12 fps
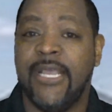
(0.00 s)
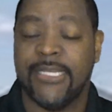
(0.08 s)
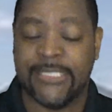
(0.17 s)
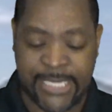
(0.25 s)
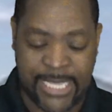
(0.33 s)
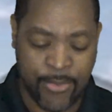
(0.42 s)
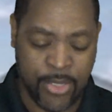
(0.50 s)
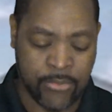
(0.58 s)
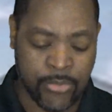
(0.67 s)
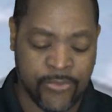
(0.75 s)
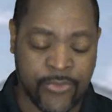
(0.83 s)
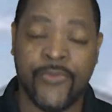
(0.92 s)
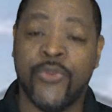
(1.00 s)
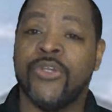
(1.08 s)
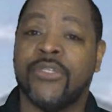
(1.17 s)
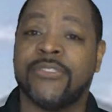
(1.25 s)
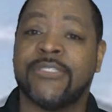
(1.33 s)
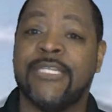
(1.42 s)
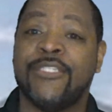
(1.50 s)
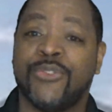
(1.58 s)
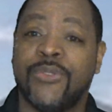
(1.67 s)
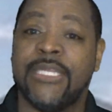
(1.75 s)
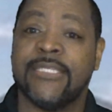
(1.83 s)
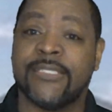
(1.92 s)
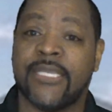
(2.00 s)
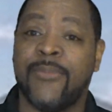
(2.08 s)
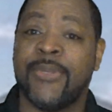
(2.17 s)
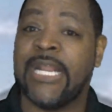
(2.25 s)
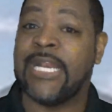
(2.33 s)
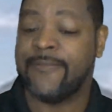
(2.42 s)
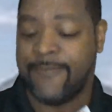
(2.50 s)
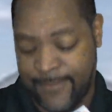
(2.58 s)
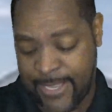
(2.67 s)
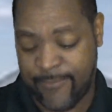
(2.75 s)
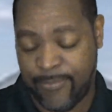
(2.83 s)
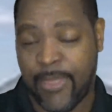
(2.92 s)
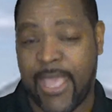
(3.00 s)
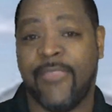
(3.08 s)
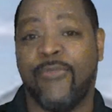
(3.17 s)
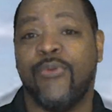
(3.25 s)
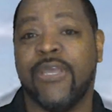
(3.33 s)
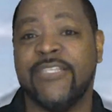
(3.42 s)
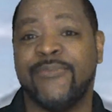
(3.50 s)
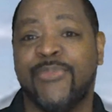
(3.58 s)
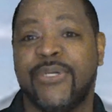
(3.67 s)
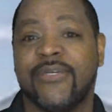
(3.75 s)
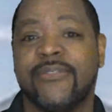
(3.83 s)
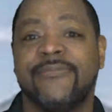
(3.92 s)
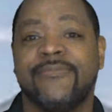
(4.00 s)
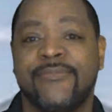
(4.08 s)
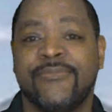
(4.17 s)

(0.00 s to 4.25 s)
And today I'm going to be reviewing the Sunday school lesson coming out of the Faith Pathways book.